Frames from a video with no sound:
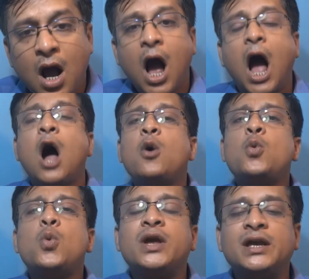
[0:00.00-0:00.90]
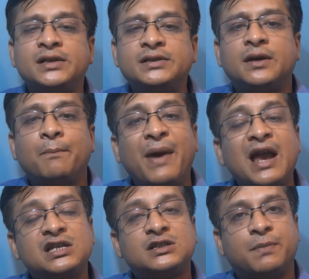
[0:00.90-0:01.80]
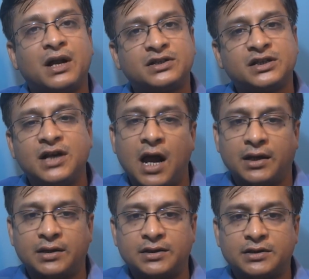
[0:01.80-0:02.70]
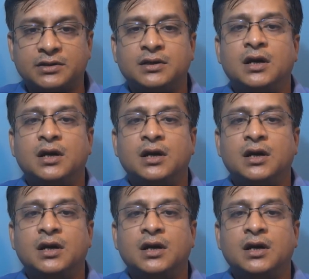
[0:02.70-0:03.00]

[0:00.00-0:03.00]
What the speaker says: How is Bell's palsy diagnosed?